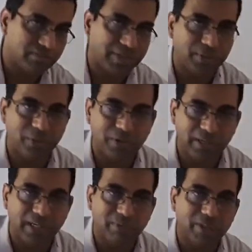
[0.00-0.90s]
when you are
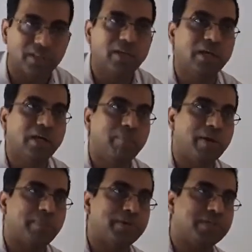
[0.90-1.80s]
dealing with
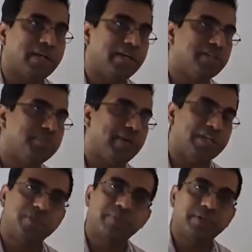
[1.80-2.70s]
blood pressure and its management.